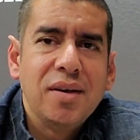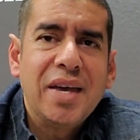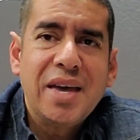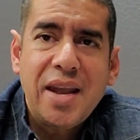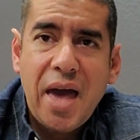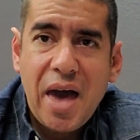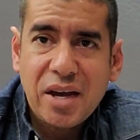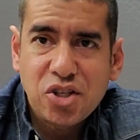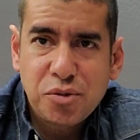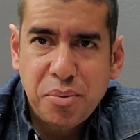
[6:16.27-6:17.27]
An
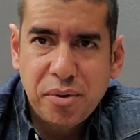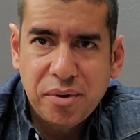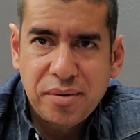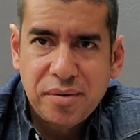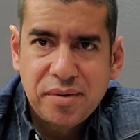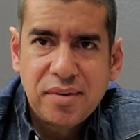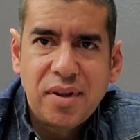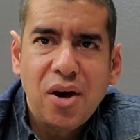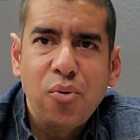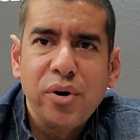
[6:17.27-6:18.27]
expert,
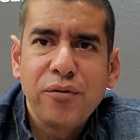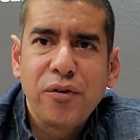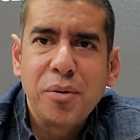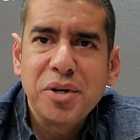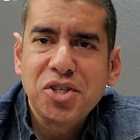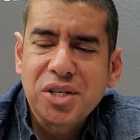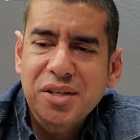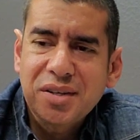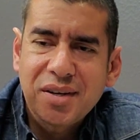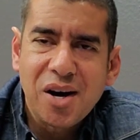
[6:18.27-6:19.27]
a
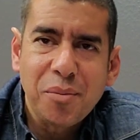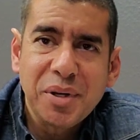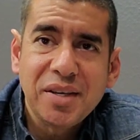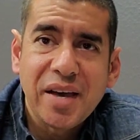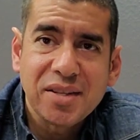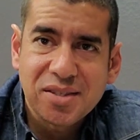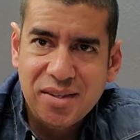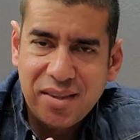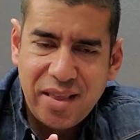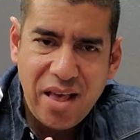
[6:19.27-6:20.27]
refurbishing company
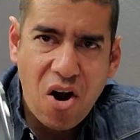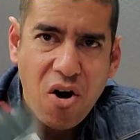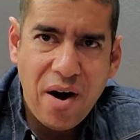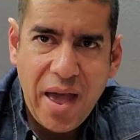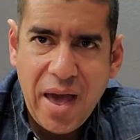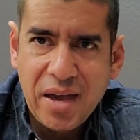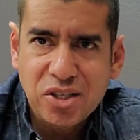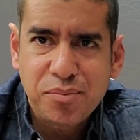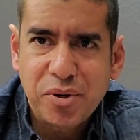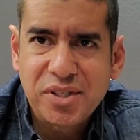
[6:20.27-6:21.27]
are
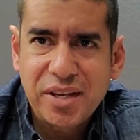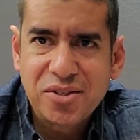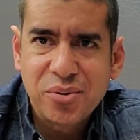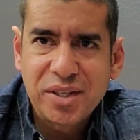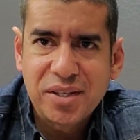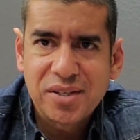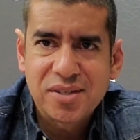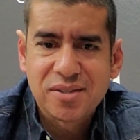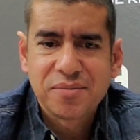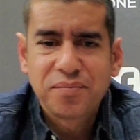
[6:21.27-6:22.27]
experts at doing
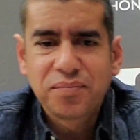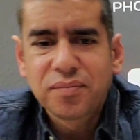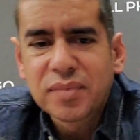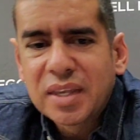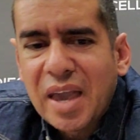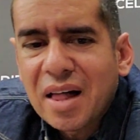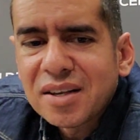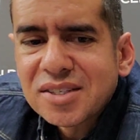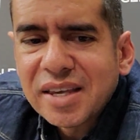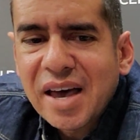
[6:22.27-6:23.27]
this.
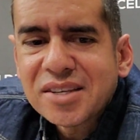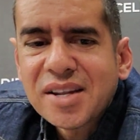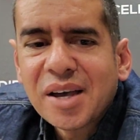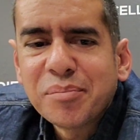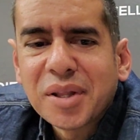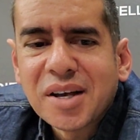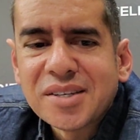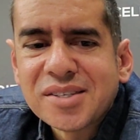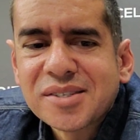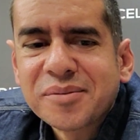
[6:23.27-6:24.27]
Galaxy S9
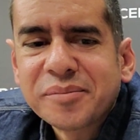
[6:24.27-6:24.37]
Plus,